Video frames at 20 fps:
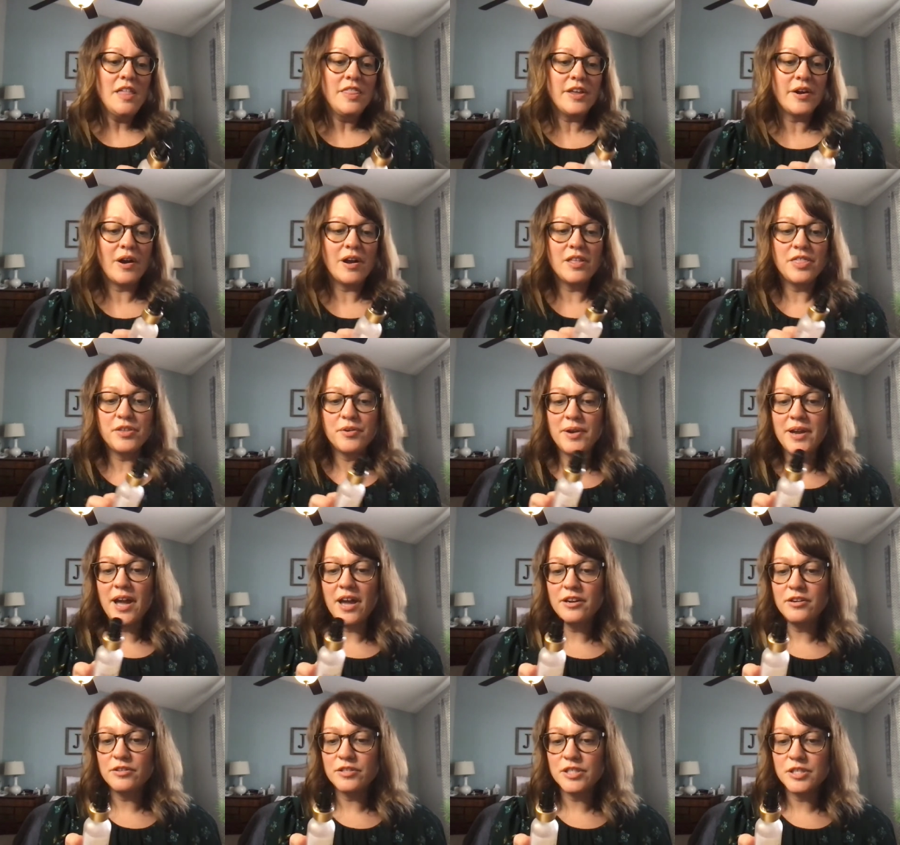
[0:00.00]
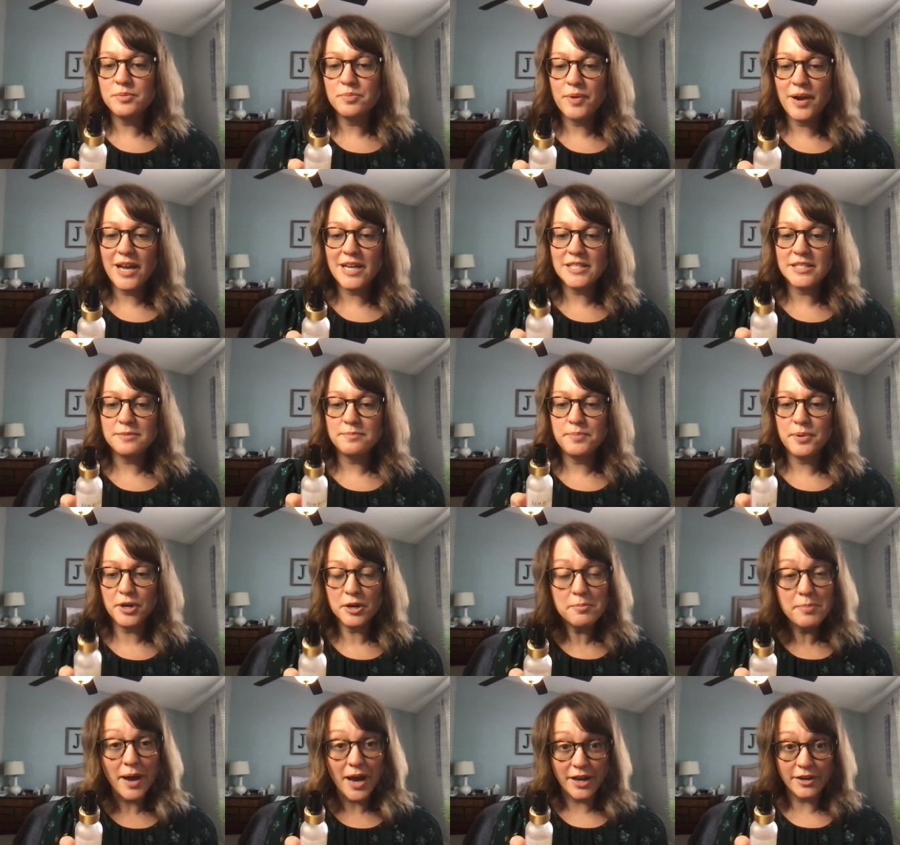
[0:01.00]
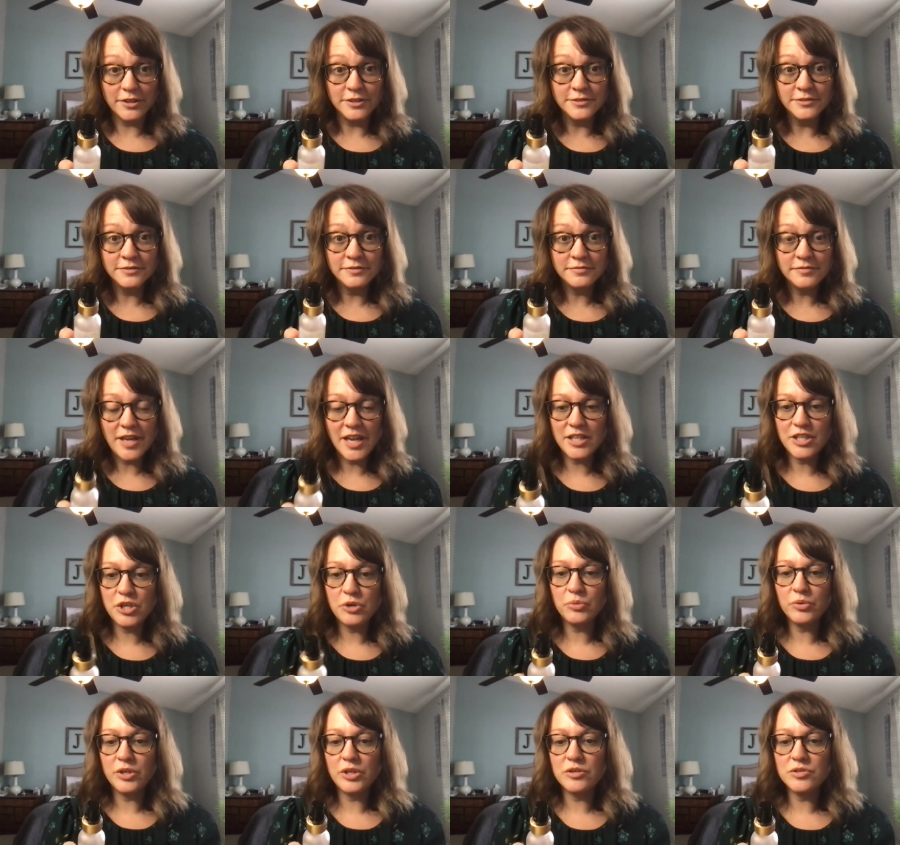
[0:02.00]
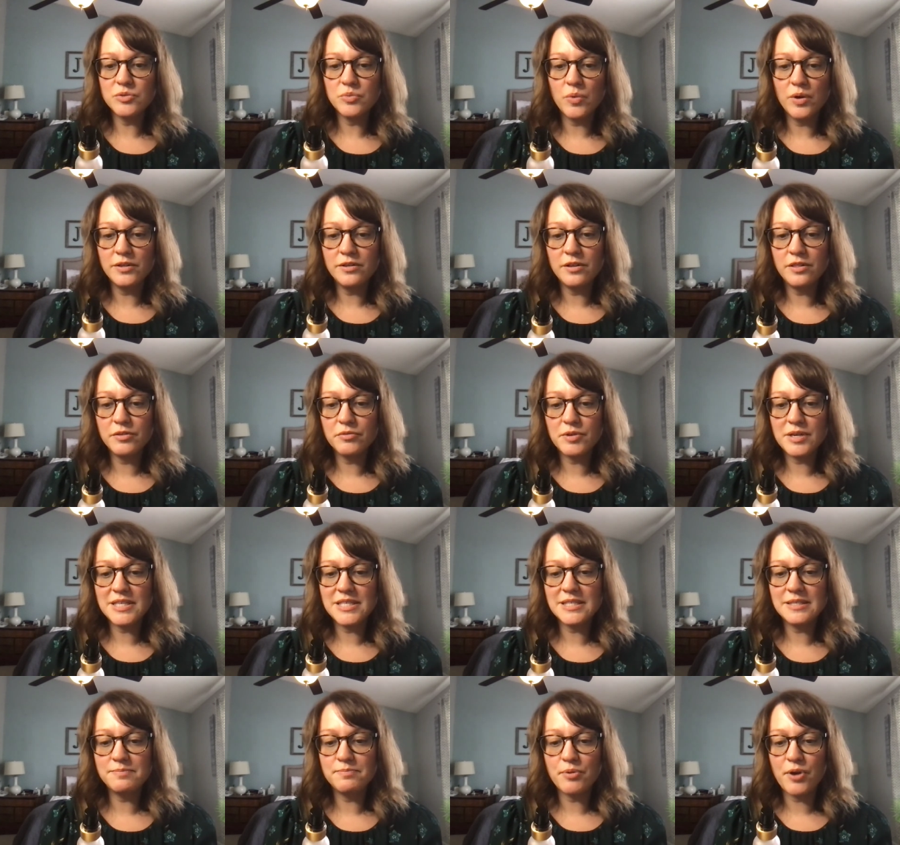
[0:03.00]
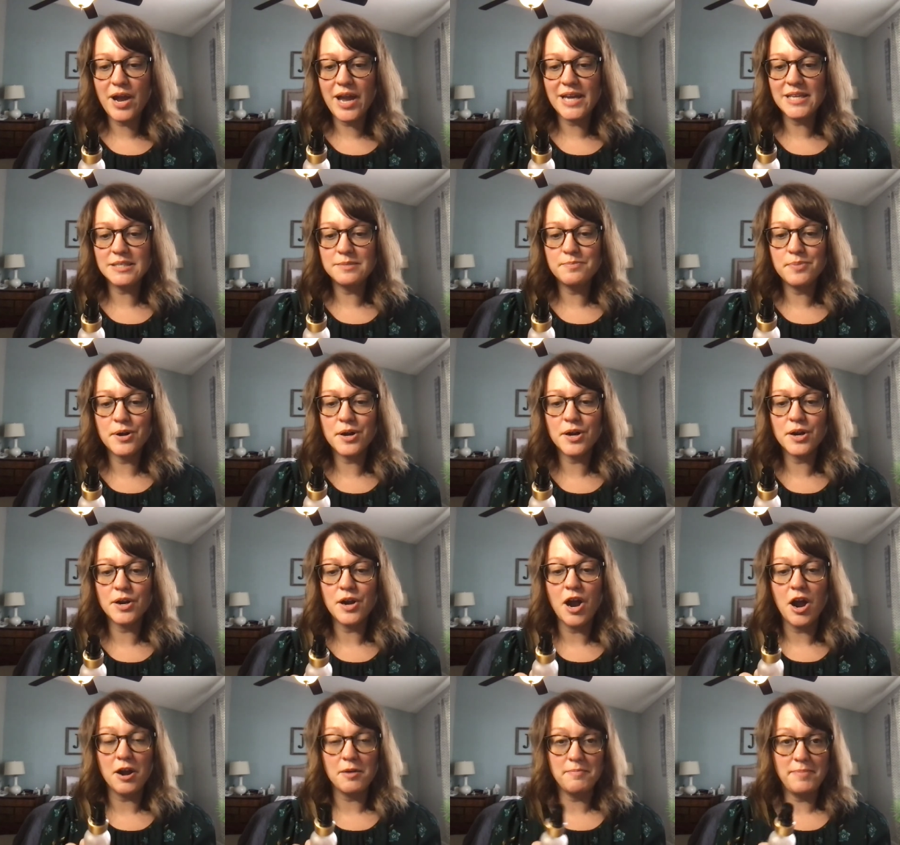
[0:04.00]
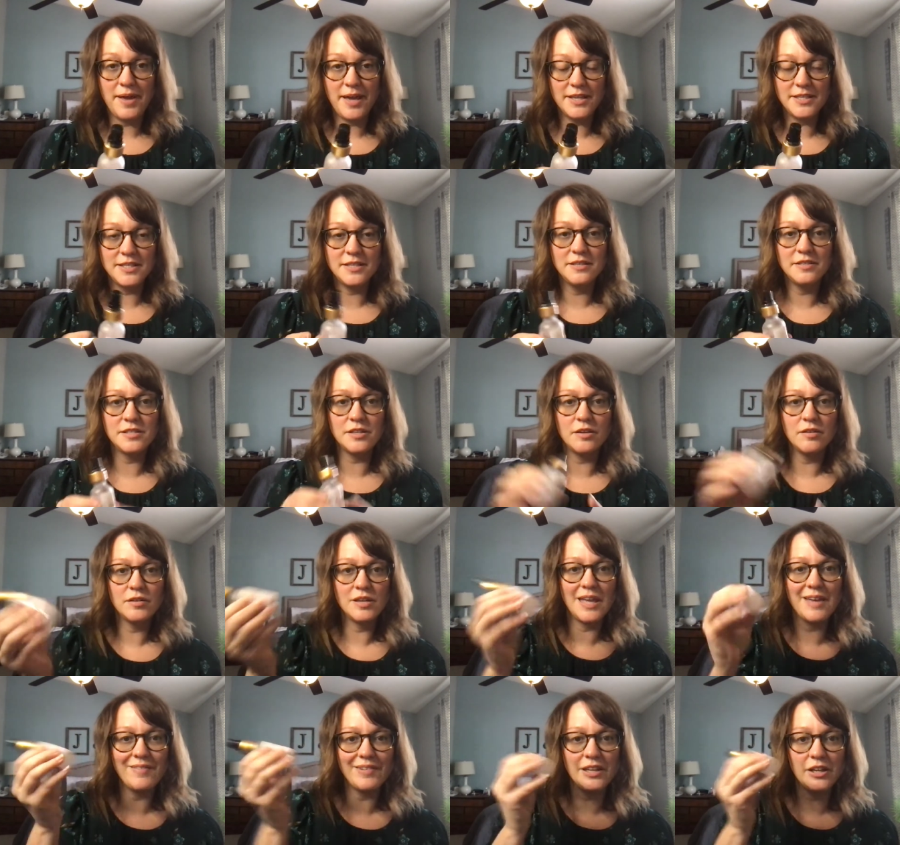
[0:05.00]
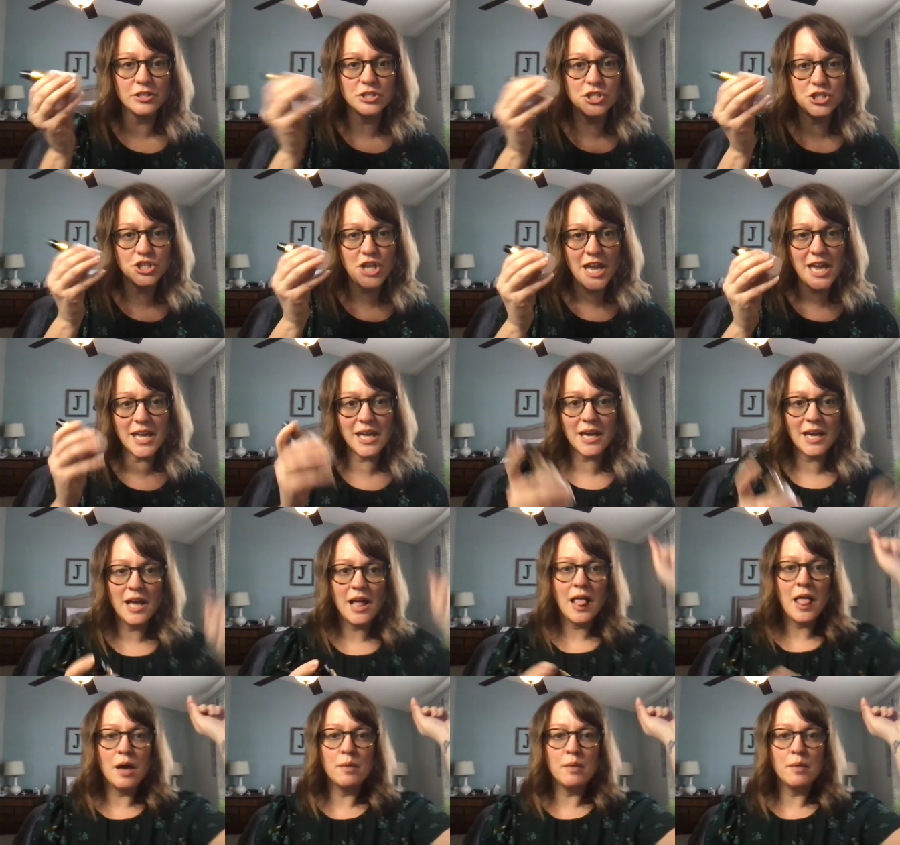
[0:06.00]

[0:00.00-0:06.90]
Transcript: There are 300 sprays per bottle, and you will use one to three sprays per armpit. So give it a little shake.